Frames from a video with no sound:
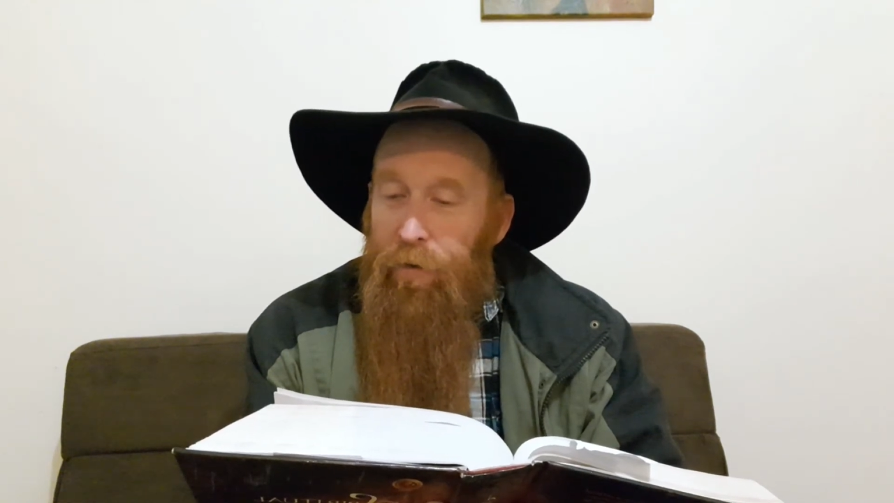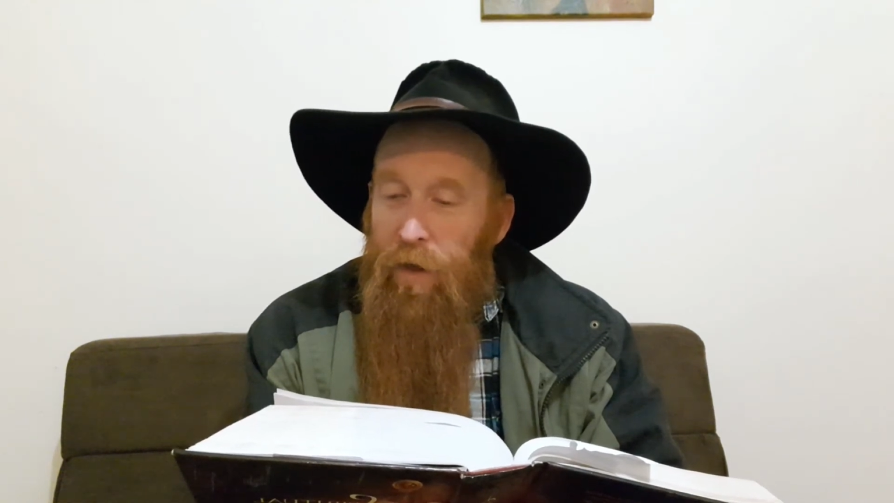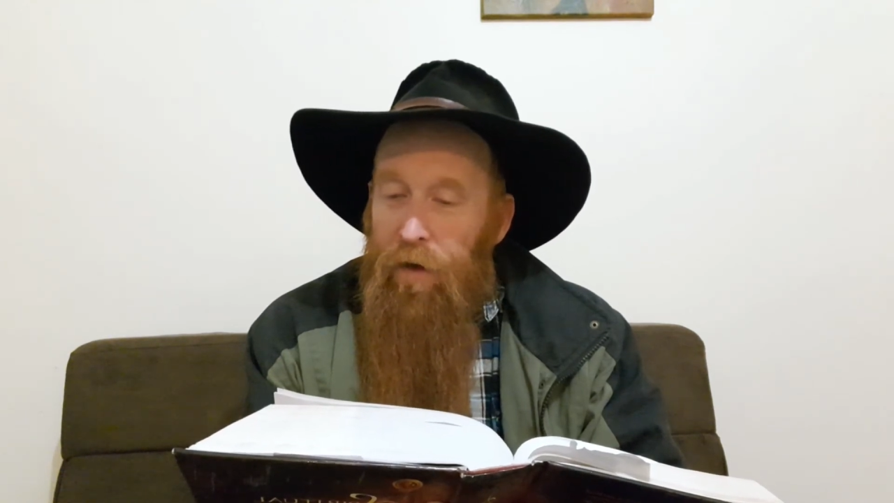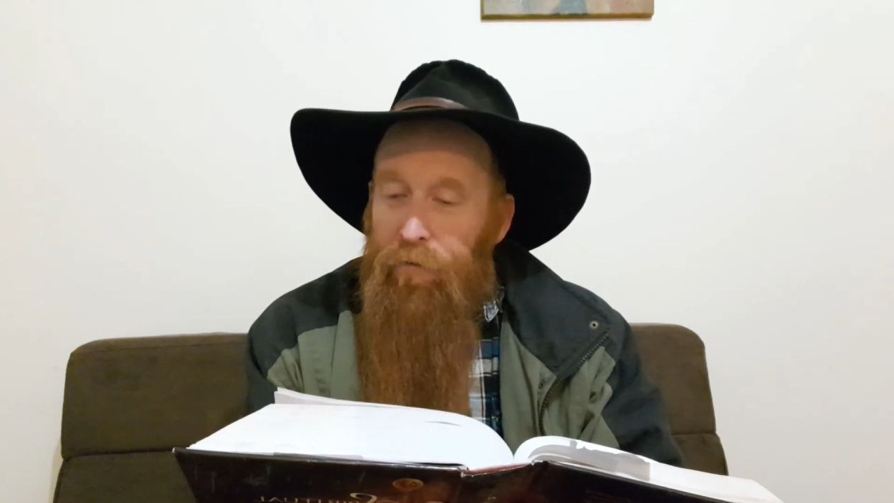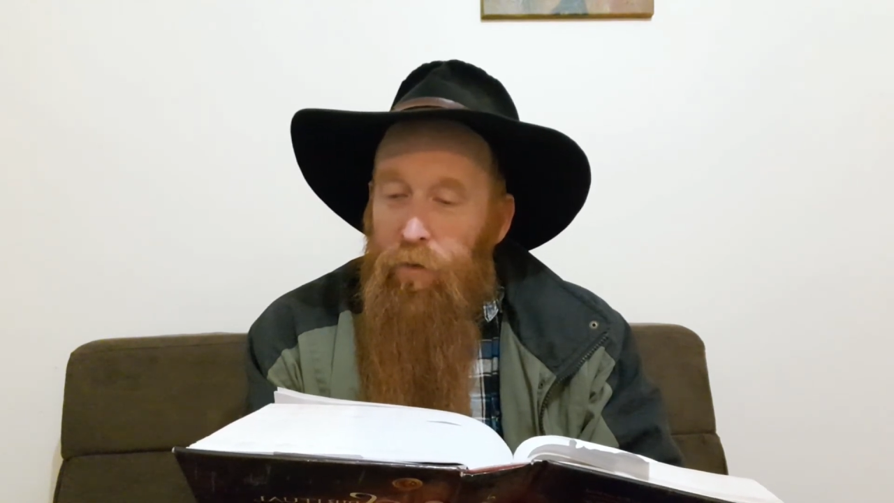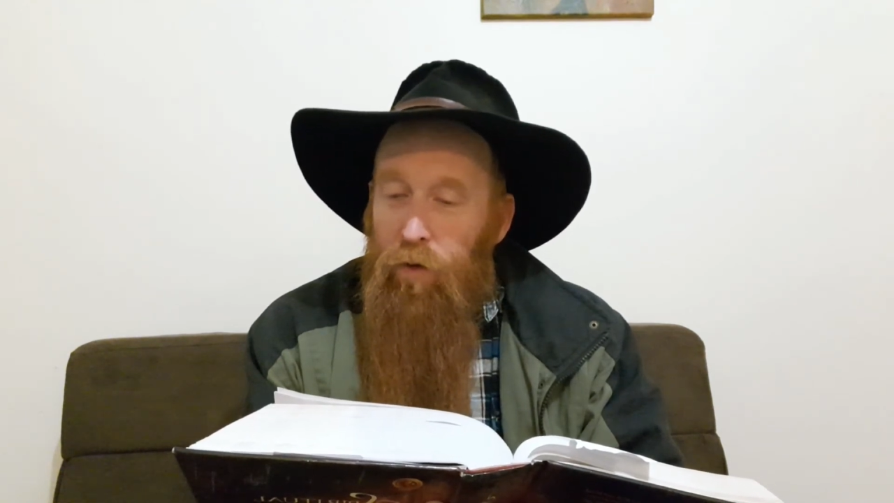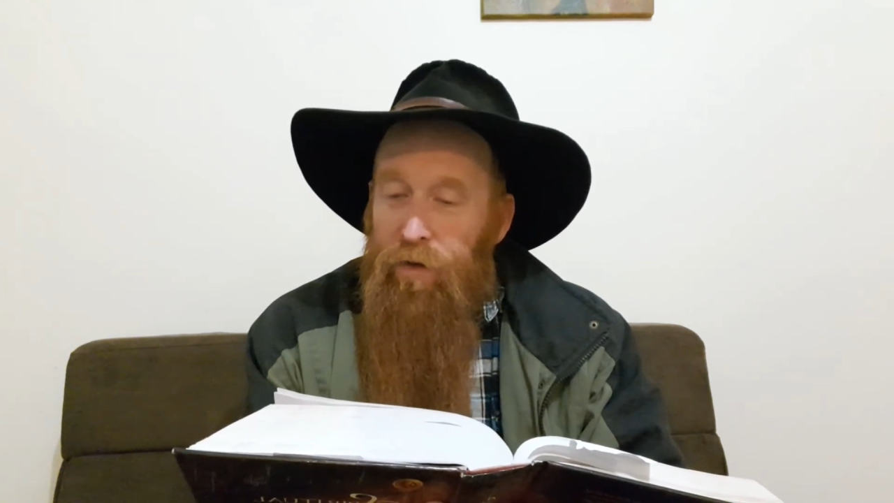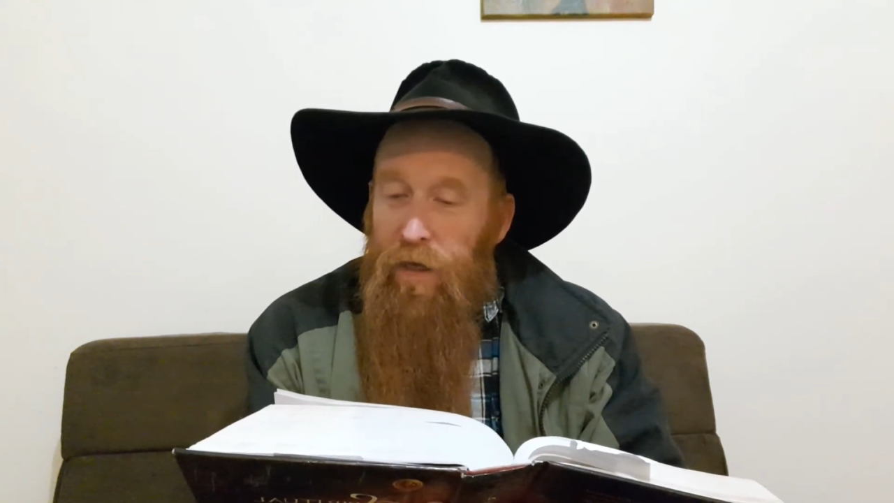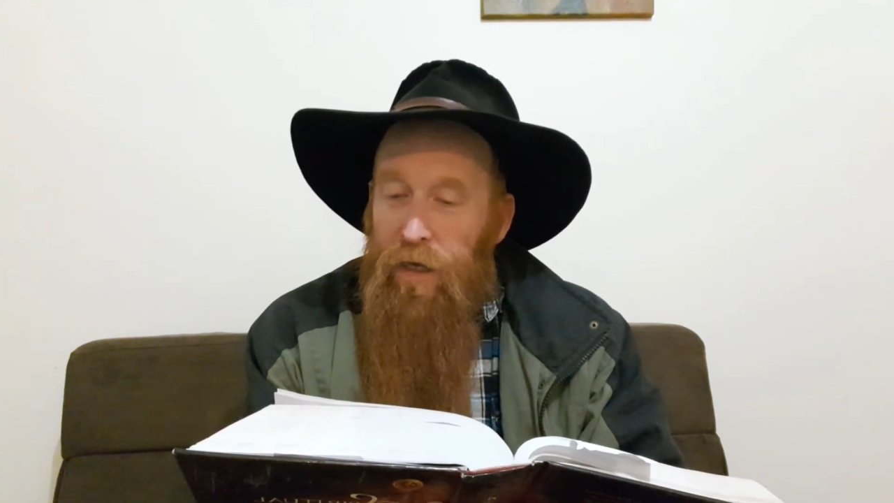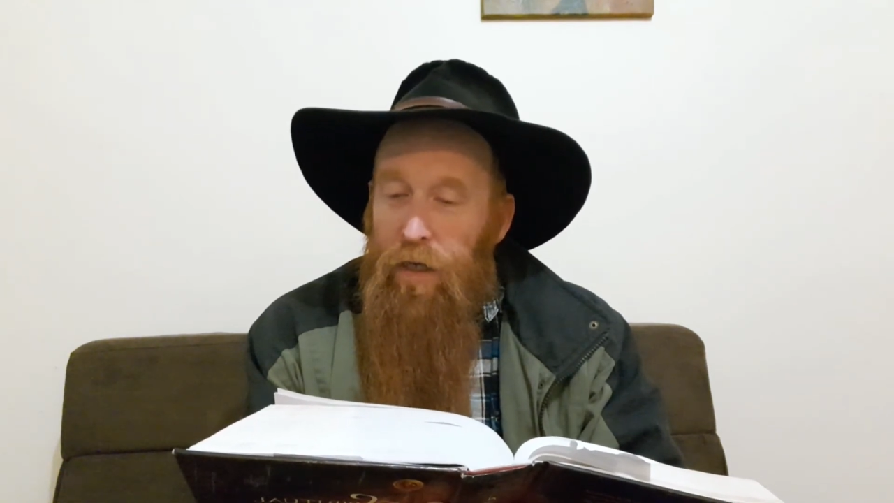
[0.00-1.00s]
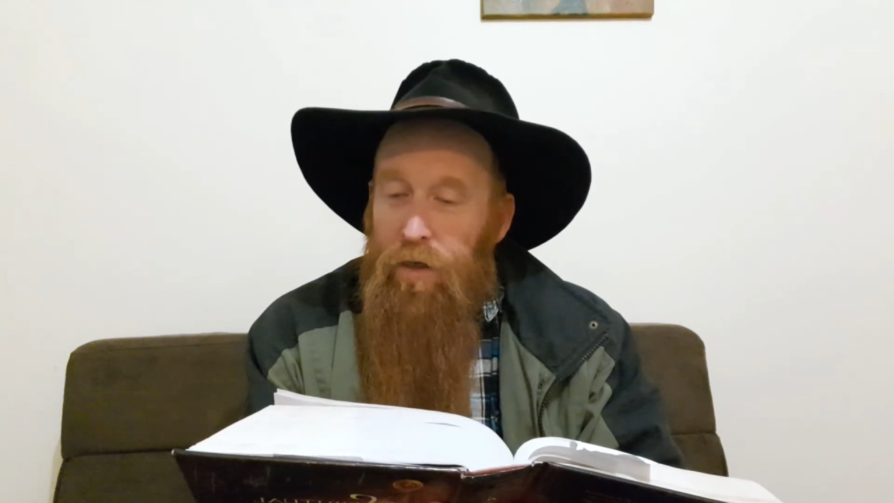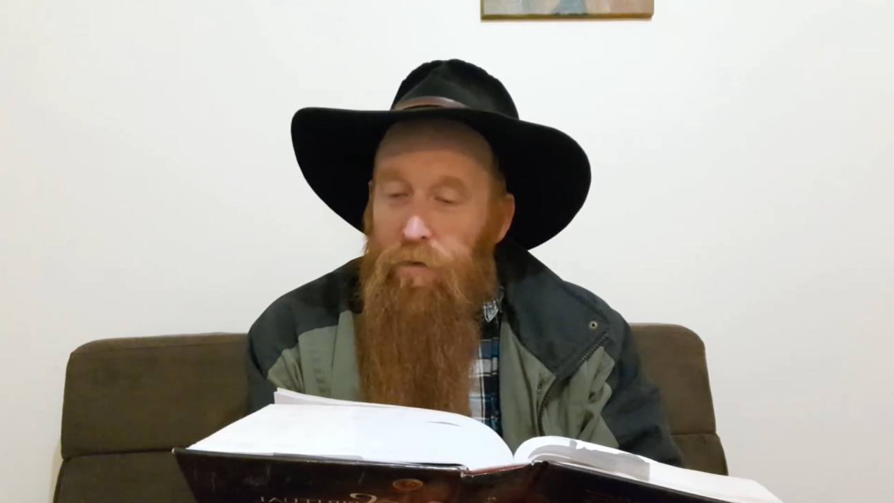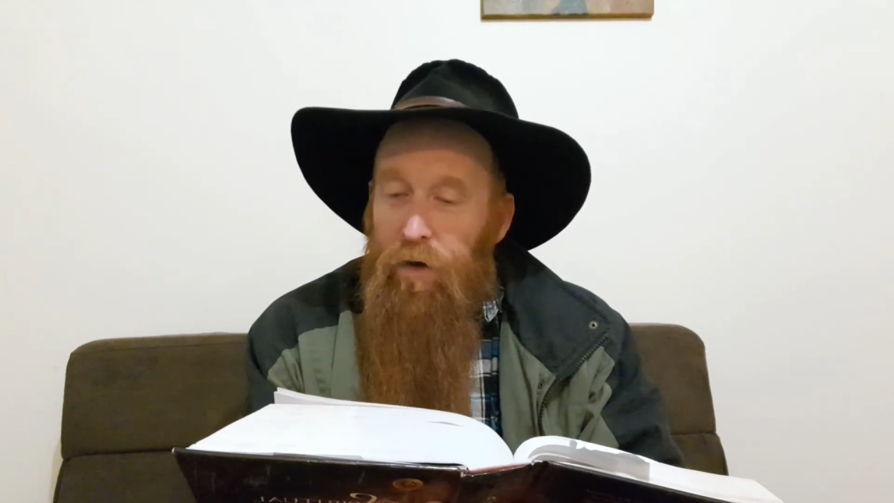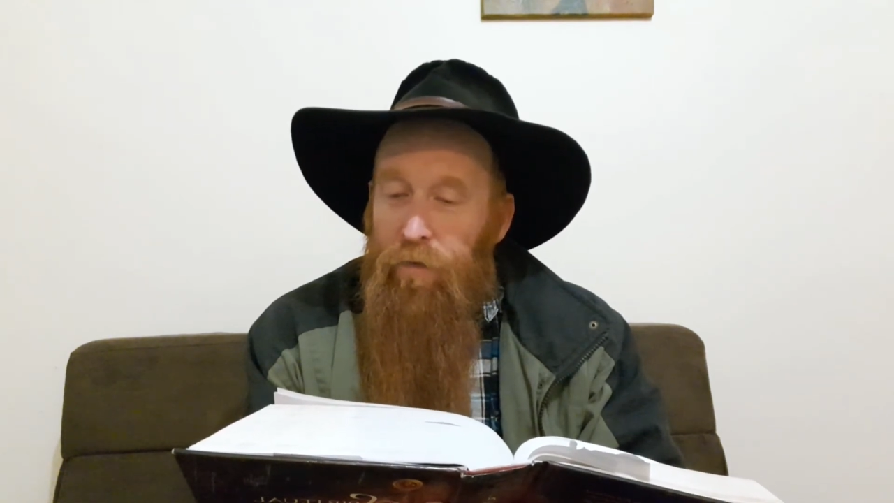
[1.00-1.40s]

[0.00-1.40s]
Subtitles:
Therefore the kingdom